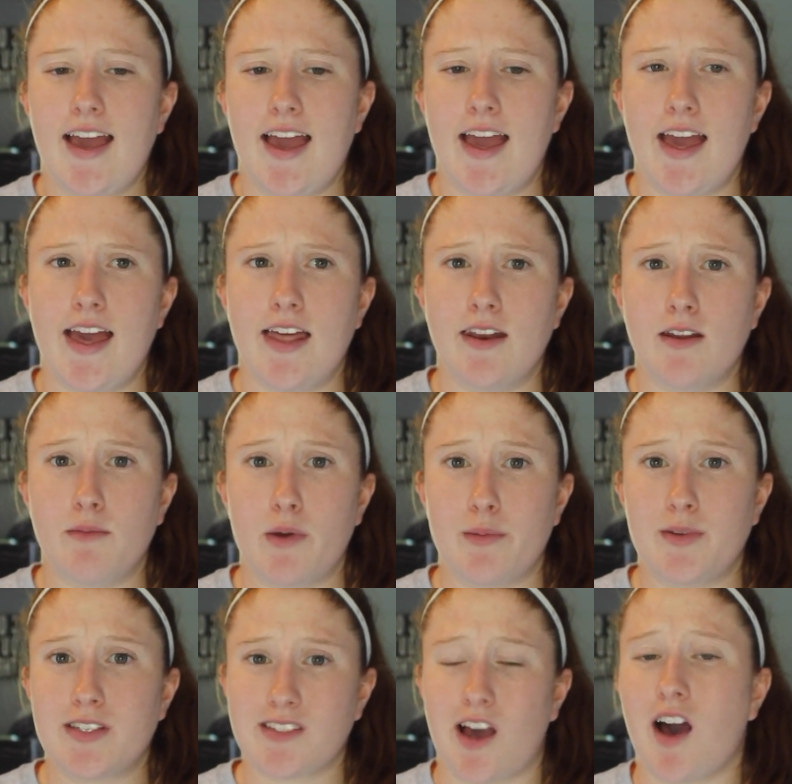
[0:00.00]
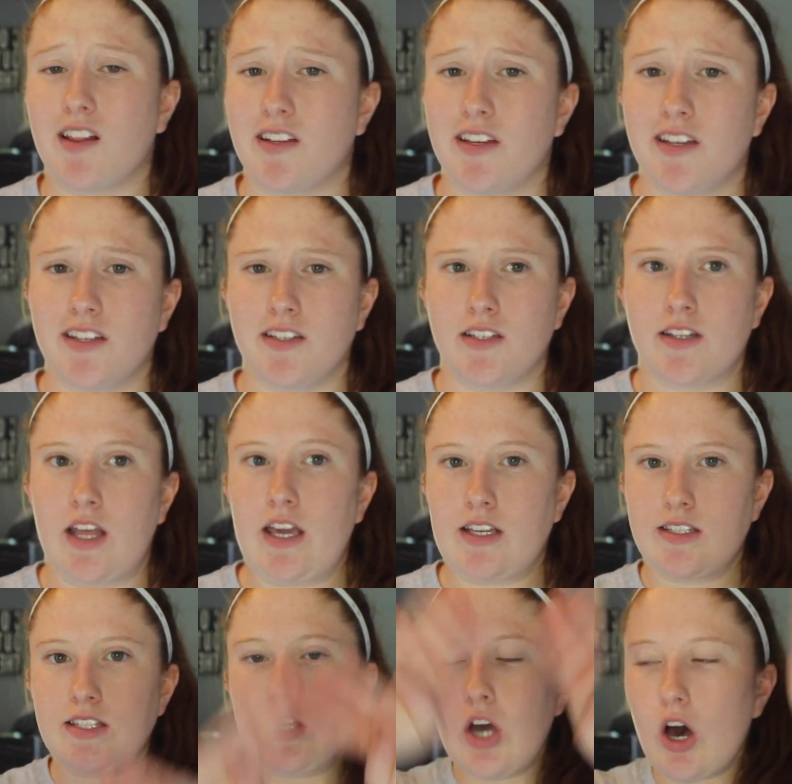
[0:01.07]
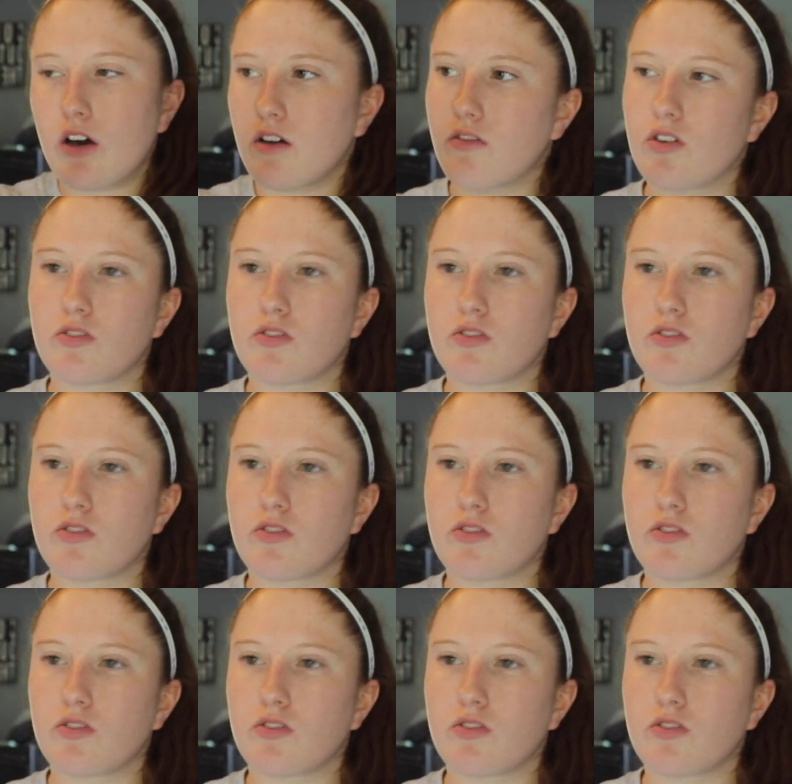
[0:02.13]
and maybe Scotland and like see all of